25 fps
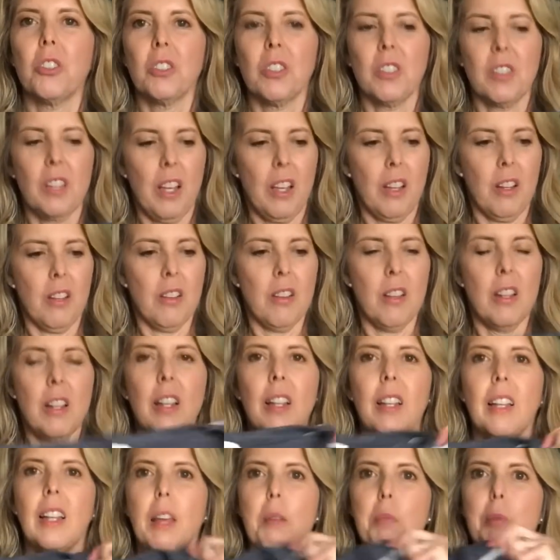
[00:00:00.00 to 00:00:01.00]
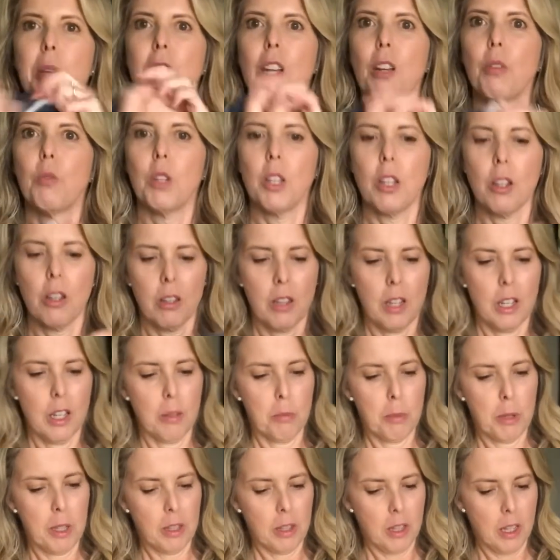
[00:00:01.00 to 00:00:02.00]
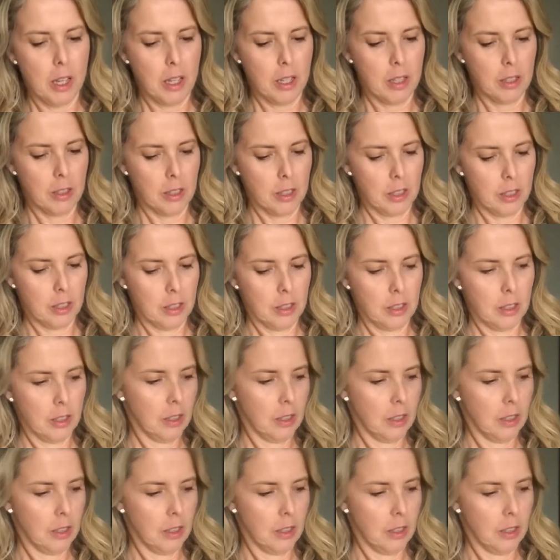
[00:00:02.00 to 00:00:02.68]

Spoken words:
so let me know what y'all think about that.